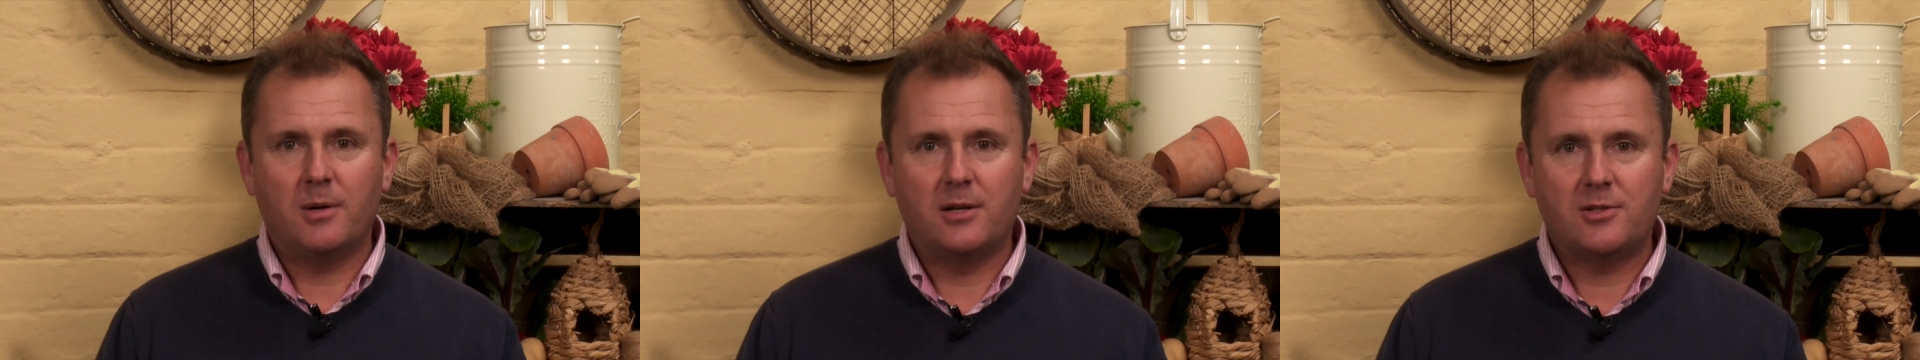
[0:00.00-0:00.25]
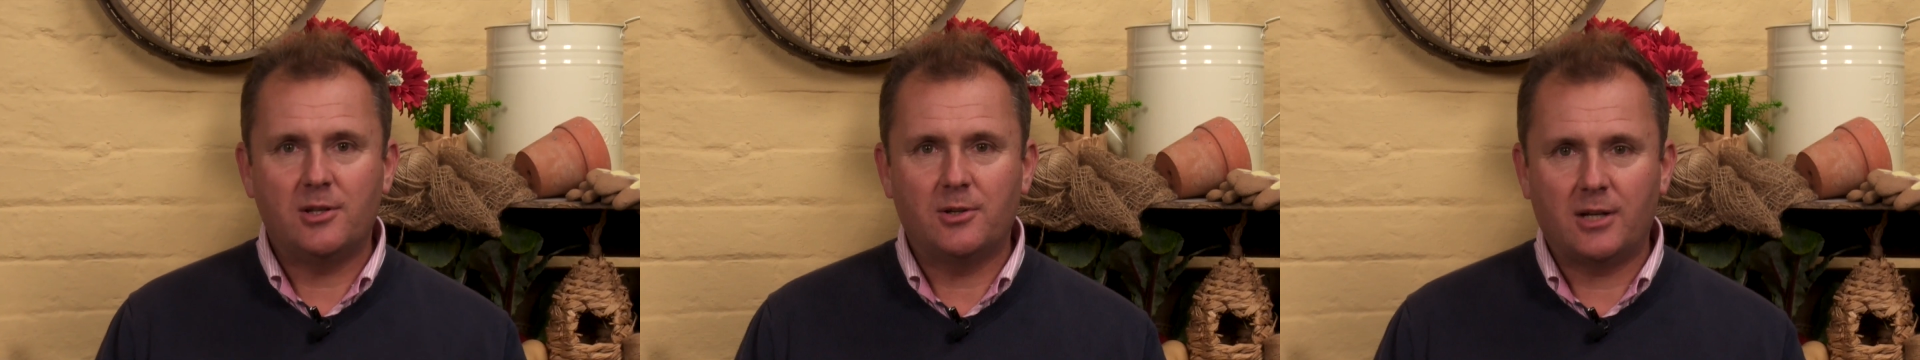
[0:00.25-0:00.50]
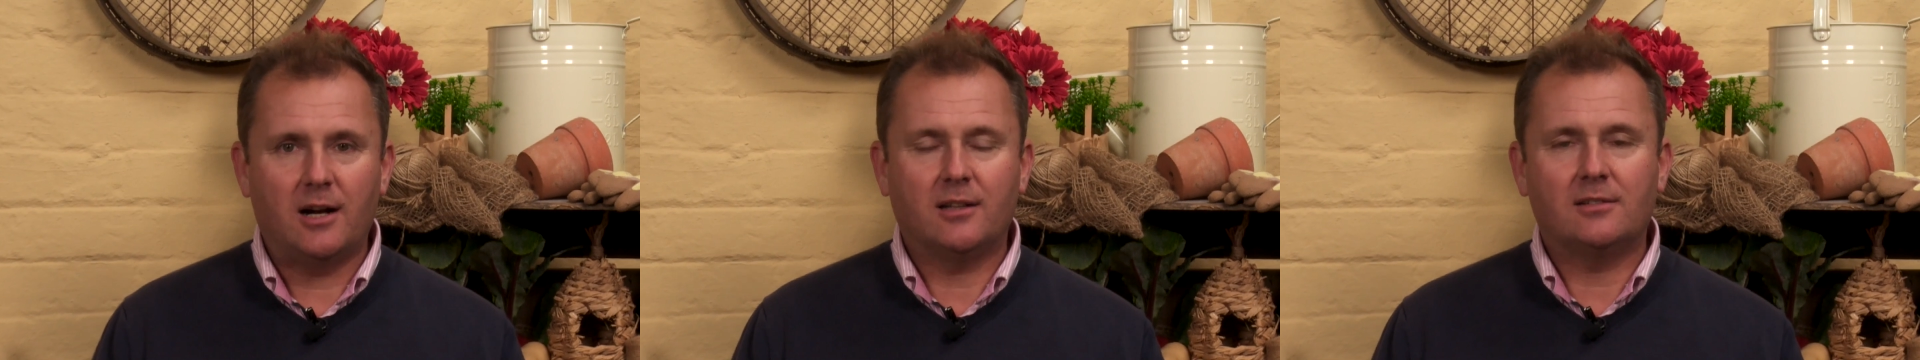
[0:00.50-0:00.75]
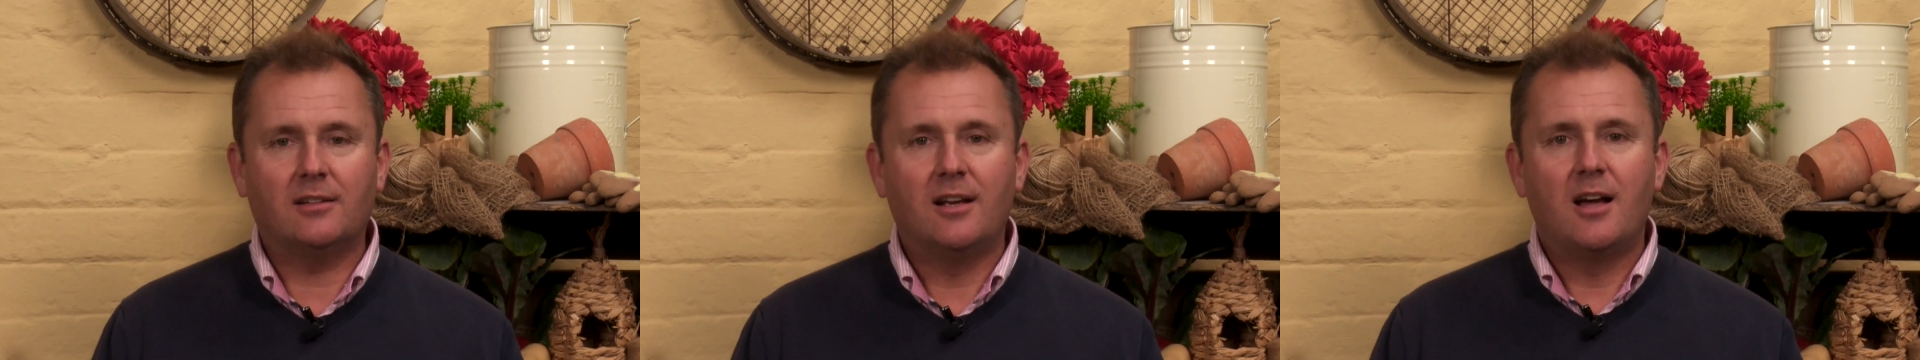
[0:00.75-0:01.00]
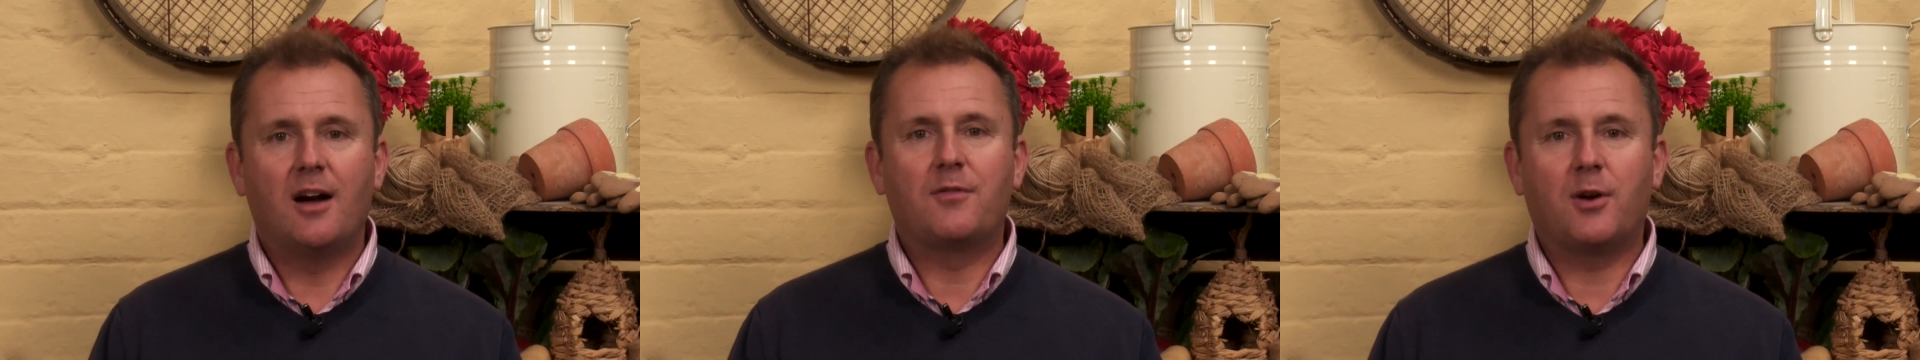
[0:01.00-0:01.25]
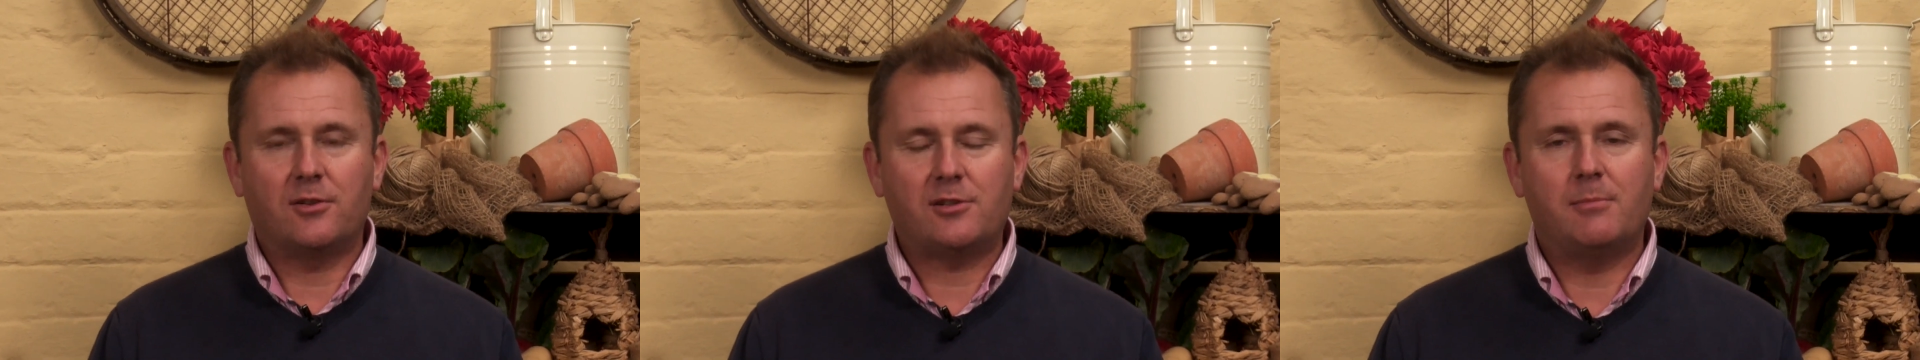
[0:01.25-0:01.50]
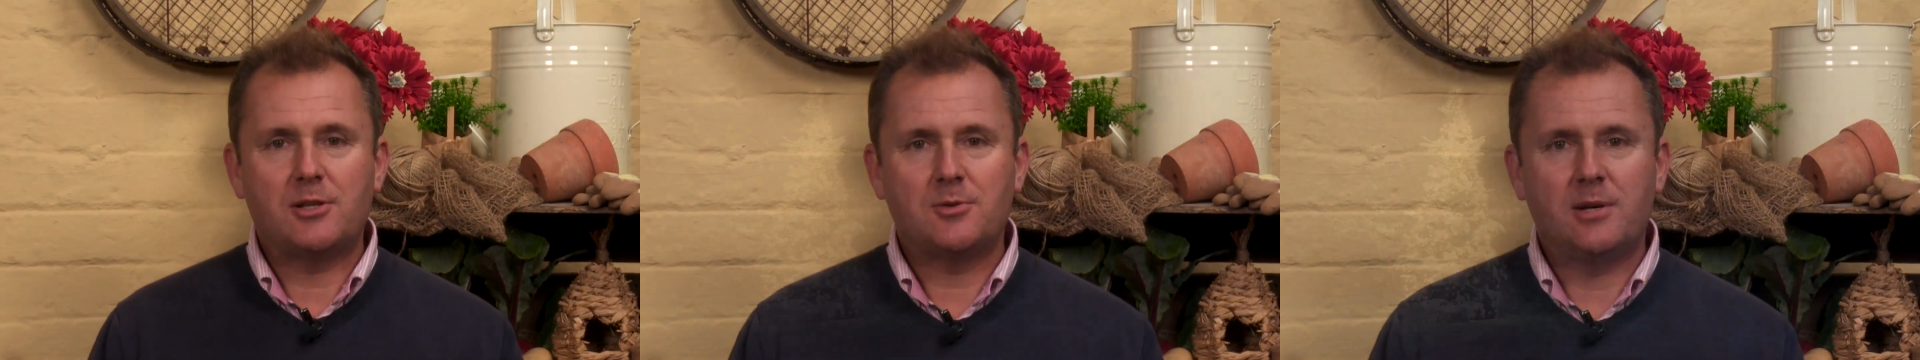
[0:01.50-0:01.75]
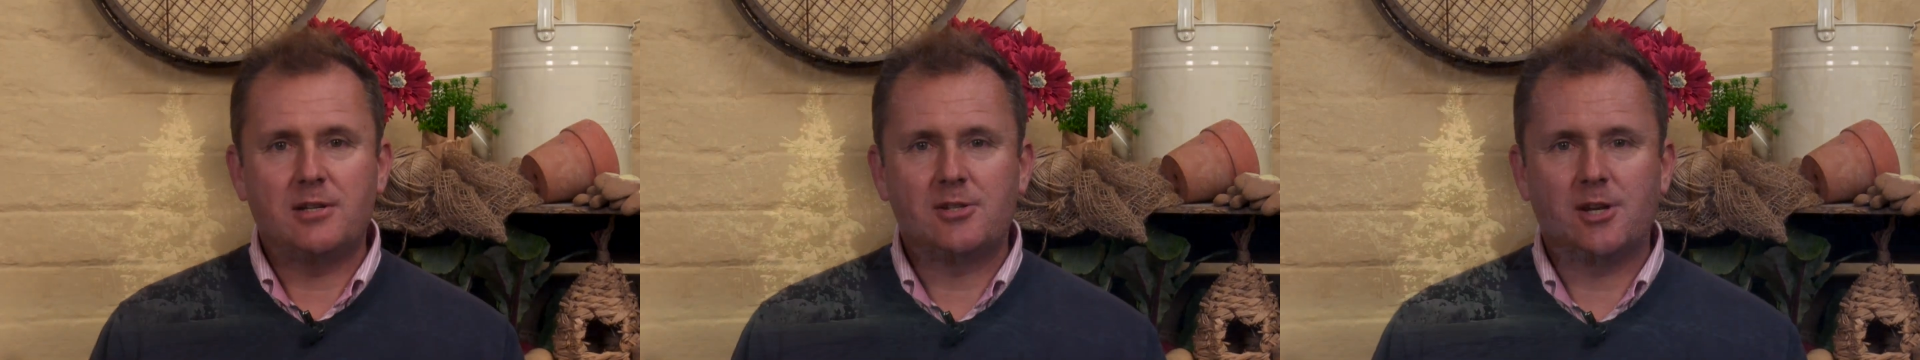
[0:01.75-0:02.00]
birds in your garden have got something
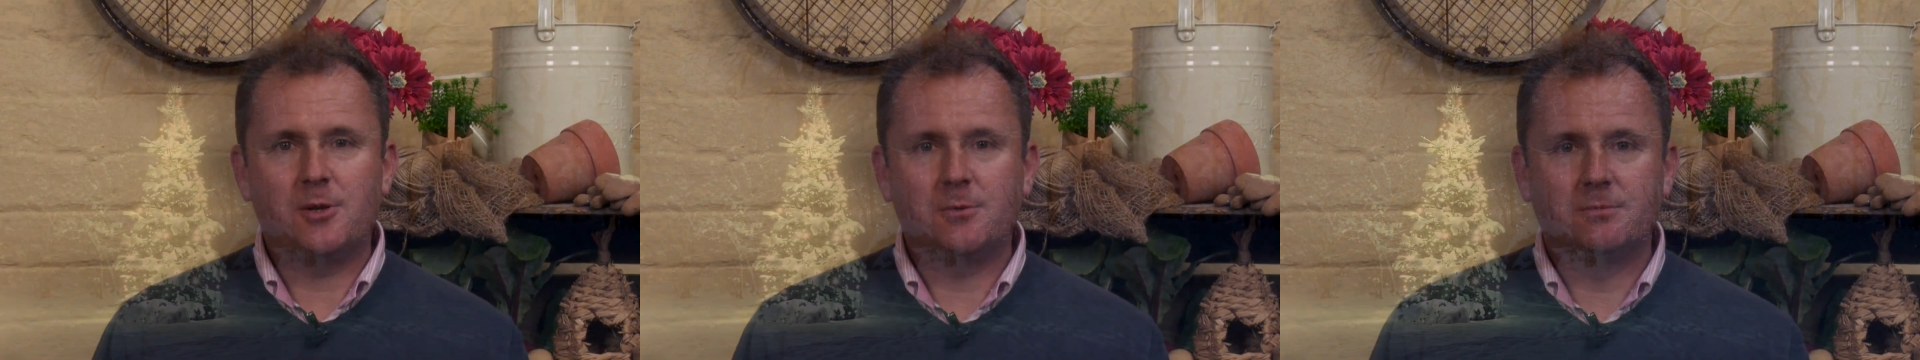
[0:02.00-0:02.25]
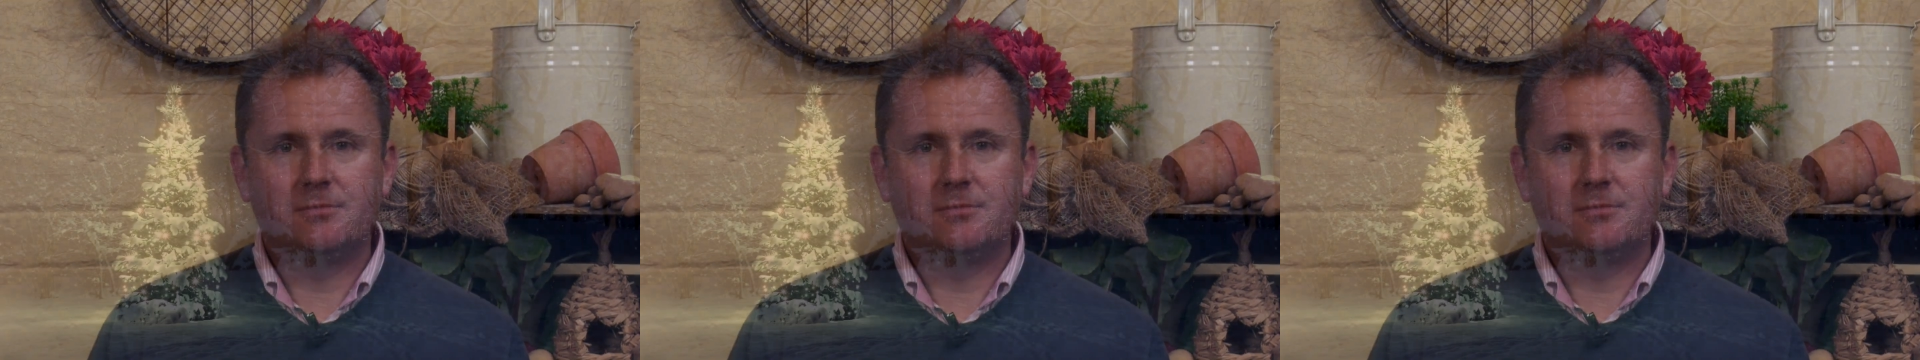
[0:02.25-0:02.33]
to eat too.